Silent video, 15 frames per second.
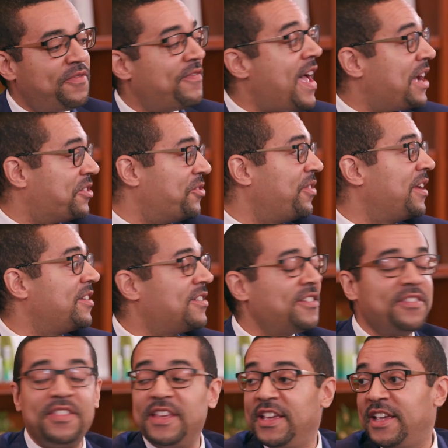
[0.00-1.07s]
factor
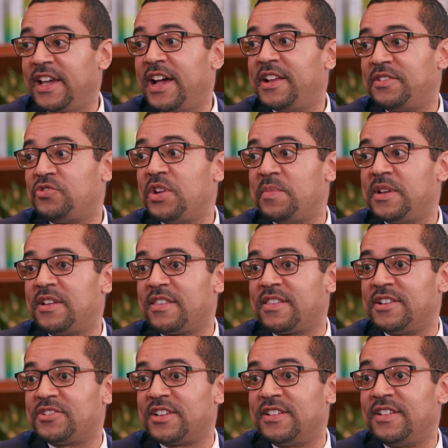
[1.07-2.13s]
into the treatment
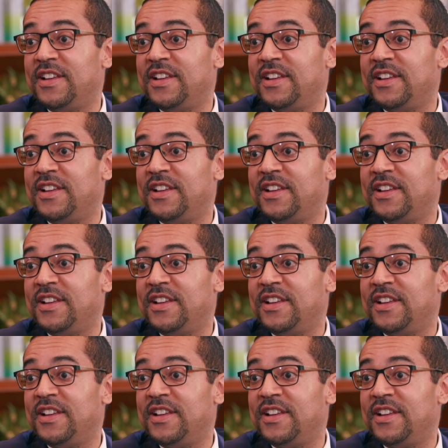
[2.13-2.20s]
decision.